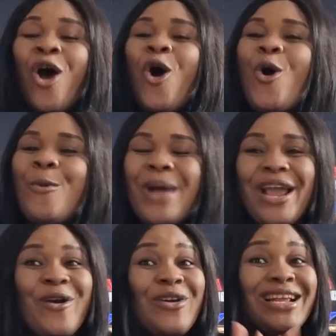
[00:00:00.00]
Oh my
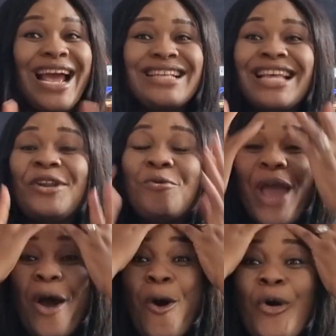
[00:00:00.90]
god, guys, I know we
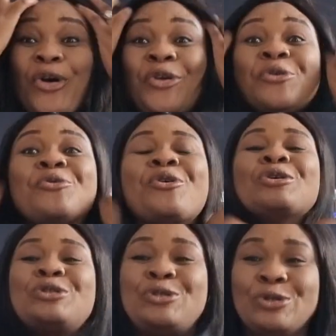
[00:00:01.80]
are all
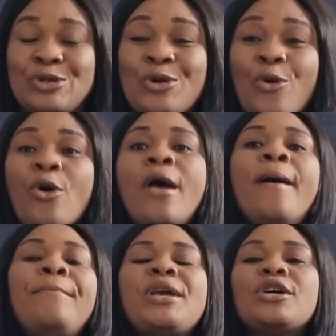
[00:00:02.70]
curious to know,
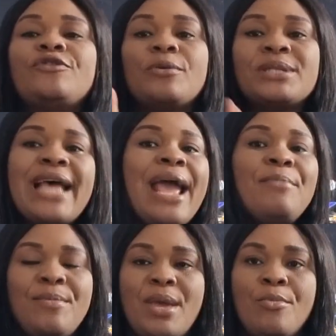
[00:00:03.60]
because from time
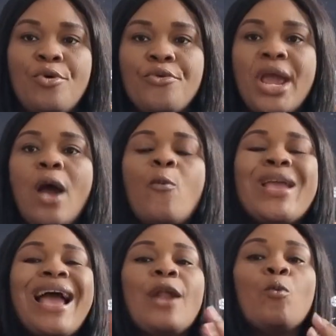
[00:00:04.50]
immemorial we
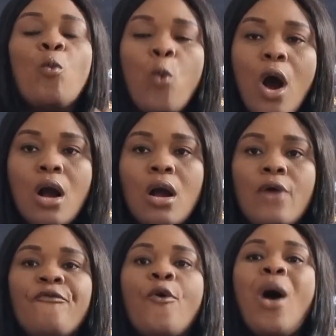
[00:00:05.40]
can work
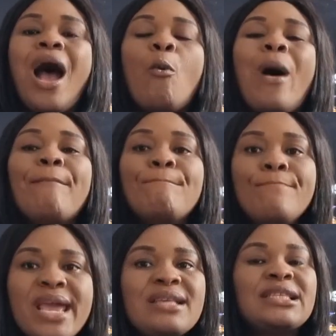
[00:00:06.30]
for our
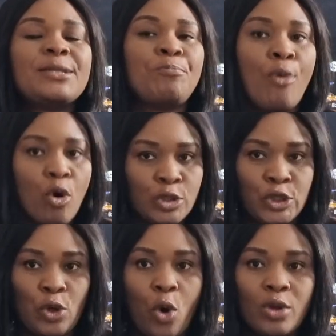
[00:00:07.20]
main
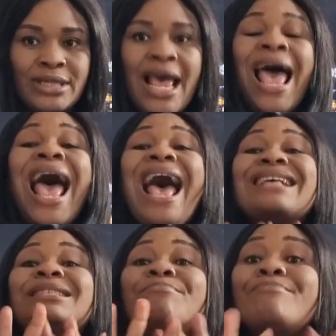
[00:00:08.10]
sponsors
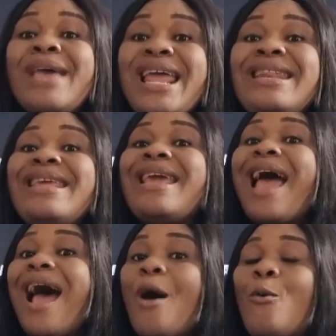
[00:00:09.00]
as many
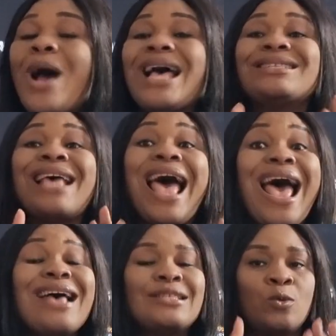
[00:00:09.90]
hours
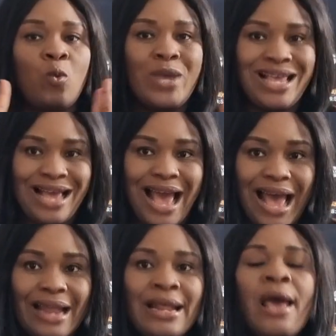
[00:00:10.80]
as we
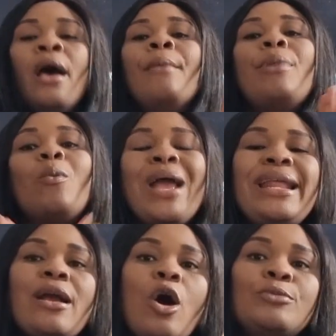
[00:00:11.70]
can. But when
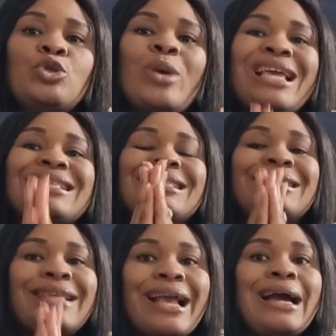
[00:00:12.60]
it comes to a
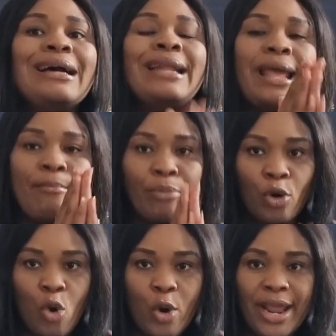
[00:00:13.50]
second
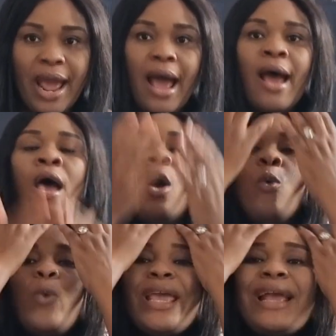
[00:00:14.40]
employer,
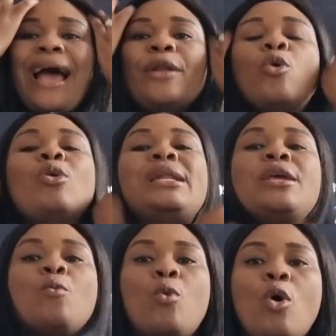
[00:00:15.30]
we can
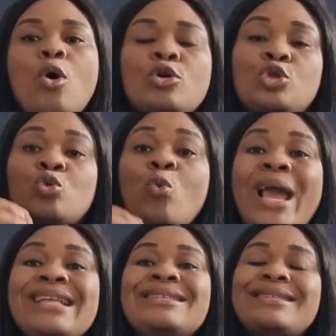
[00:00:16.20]
only work
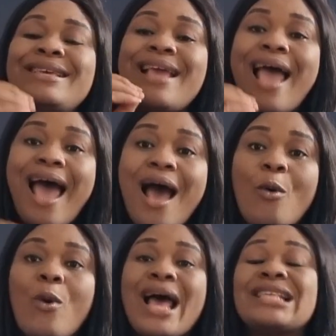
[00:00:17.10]
20
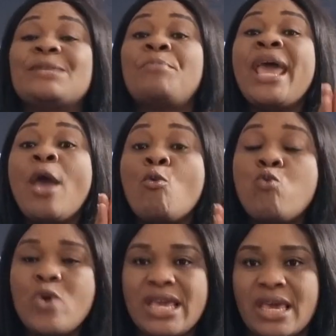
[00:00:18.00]
hours per
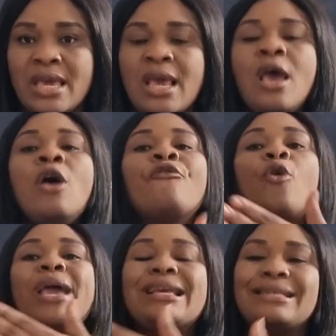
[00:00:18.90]
week
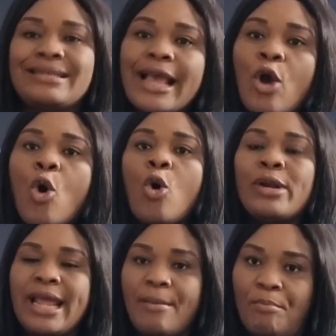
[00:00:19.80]
for a
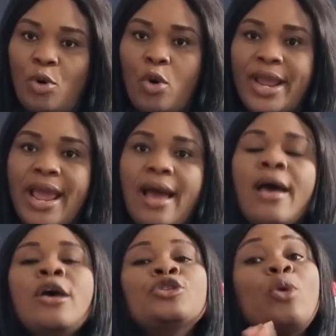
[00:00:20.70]
second employer.
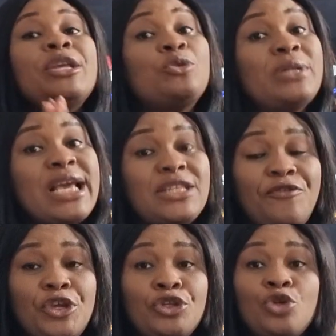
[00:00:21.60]
So in today's
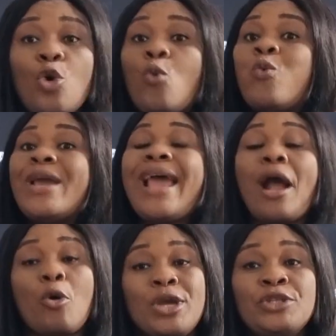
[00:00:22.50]
video, we
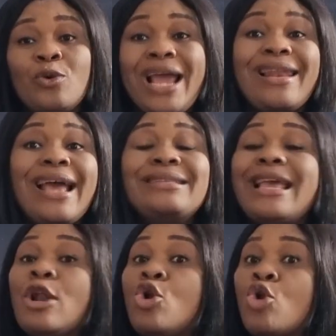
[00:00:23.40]
are going to highlight
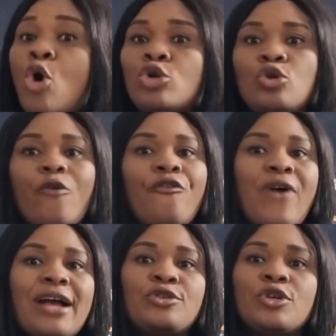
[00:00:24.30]
a lot of
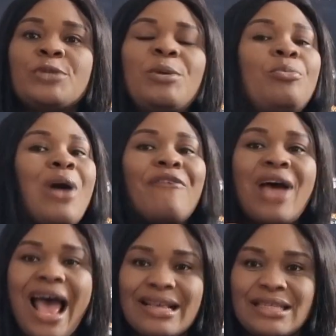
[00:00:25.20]
factors people have
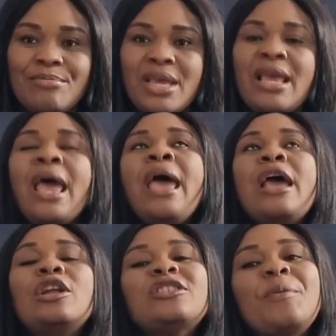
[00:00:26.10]
asked me.
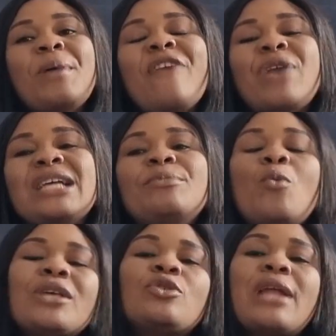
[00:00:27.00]
A lot of people have asked me
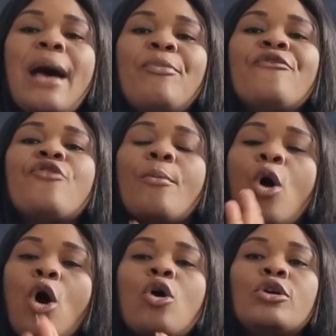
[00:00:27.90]
what's going to happen from
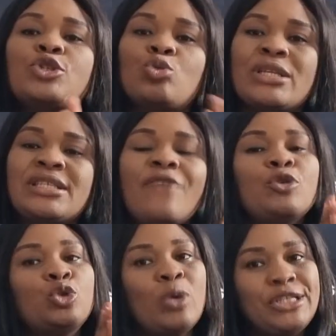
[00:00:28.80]
August
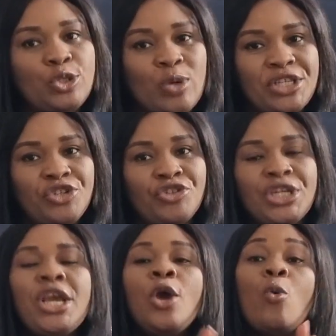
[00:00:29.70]
27,
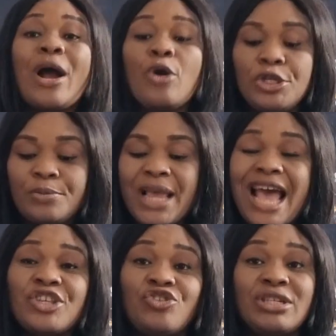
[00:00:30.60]
2023. We're going to be
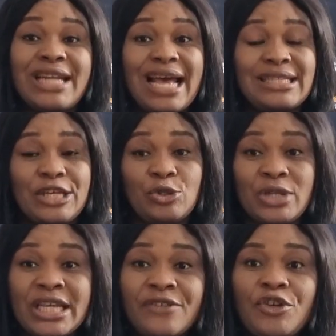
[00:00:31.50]
answering that in
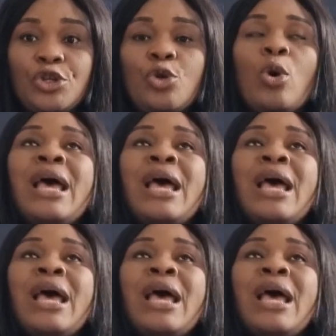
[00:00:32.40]
today's video.